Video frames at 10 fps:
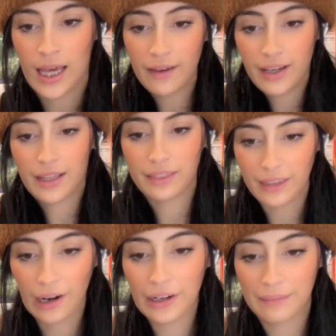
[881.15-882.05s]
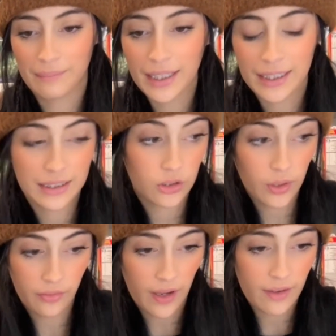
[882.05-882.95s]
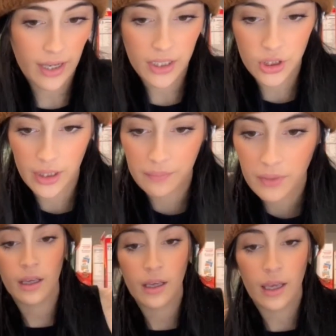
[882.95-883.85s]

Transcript: I've got 30 minutes, 25 actually. Okay.